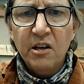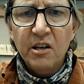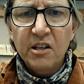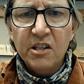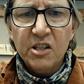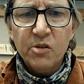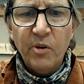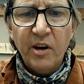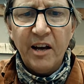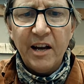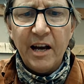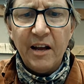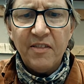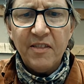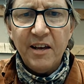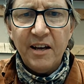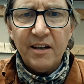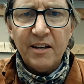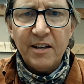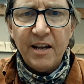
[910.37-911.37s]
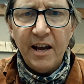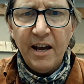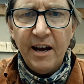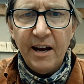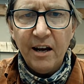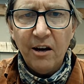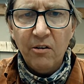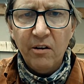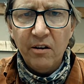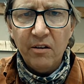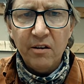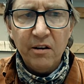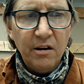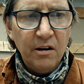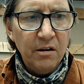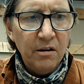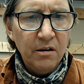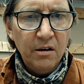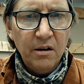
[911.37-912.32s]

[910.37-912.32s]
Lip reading: So I got that tag right there.